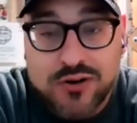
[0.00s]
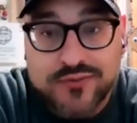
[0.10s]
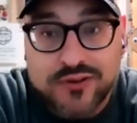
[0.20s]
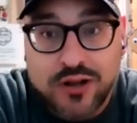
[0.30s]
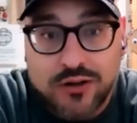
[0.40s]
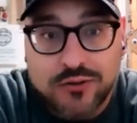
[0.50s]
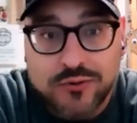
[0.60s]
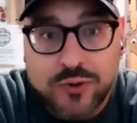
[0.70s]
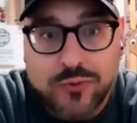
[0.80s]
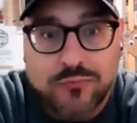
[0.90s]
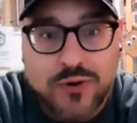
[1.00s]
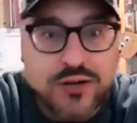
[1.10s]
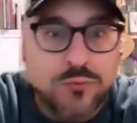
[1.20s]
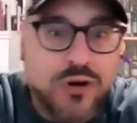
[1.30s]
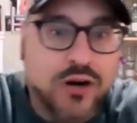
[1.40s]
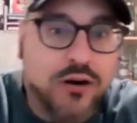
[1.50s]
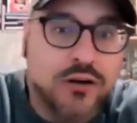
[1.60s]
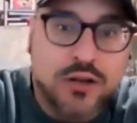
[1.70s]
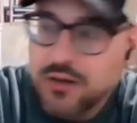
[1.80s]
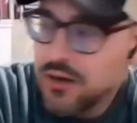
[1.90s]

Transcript: if you're not already aware.